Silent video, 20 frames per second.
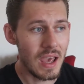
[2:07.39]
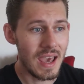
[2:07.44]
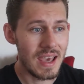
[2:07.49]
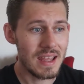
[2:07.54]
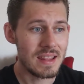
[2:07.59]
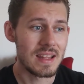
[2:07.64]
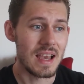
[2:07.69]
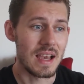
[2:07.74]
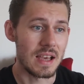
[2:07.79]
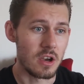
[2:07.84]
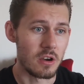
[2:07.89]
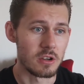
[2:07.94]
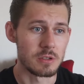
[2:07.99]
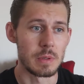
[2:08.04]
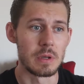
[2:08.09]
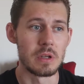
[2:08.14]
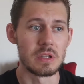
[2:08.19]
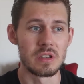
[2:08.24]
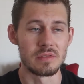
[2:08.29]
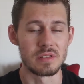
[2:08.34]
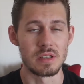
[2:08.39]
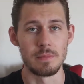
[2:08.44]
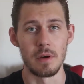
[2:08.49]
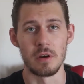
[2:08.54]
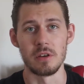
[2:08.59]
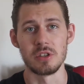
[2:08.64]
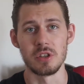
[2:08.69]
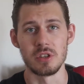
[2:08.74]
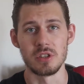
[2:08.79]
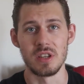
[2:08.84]
In that correspondence, obviously
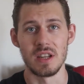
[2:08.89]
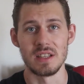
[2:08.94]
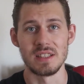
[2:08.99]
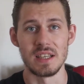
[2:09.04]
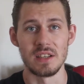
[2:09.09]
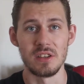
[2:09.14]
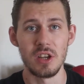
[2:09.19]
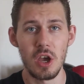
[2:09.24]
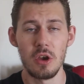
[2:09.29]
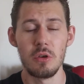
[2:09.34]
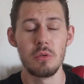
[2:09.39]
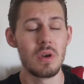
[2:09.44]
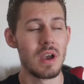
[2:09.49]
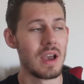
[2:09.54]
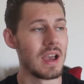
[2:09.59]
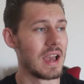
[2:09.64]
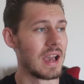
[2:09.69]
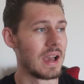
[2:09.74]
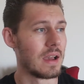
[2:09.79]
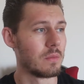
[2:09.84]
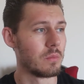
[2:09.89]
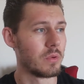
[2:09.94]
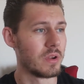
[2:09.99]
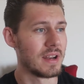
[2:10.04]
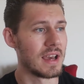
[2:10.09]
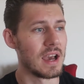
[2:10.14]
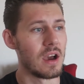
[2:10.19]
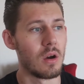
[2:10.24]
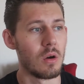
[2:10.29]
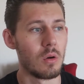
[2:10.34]
Boris Johnson had said no, and we're
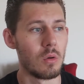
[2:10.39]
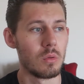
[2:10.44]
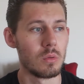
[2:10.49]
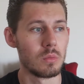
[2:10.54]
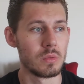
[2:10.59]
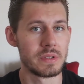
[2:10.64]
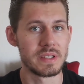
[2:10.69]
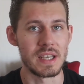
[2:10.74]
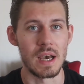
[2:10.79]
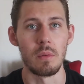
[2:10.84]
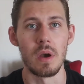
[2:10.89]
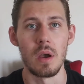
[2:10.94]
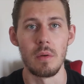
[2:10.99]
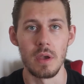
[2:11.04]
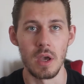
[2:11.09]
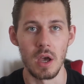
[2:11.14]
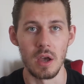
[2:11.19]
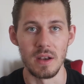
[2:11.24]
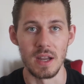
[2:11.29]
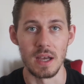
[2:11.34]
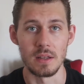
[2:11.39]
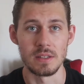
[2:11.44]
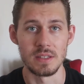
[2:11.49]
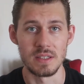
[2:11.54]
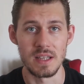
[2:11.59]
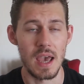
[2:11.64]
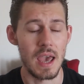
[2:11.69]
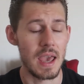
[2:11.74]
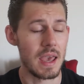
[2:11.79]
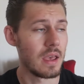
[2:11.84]
now sat where we are now
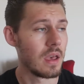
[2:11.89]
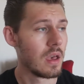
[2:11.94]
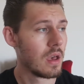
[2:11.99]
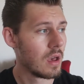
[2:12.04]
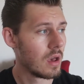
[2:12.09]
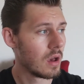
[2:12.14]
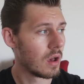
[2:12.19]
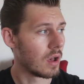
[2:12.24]
today.